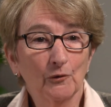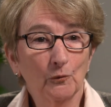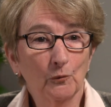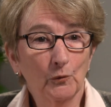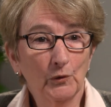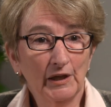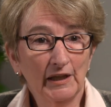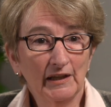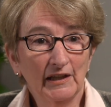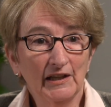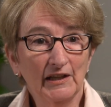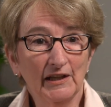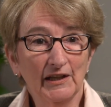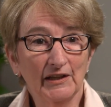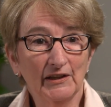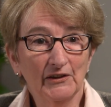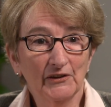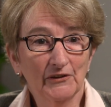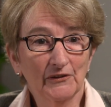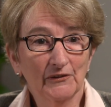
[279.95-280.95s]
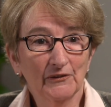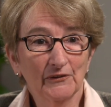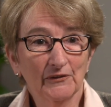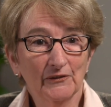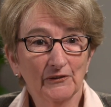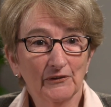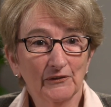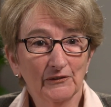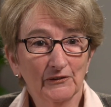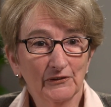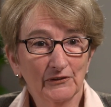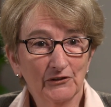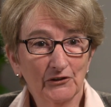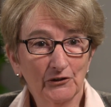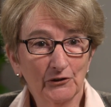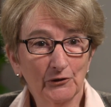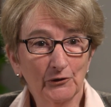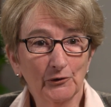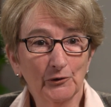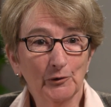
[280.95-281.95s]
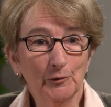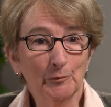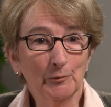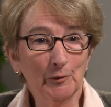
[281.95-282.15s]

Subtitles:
We need to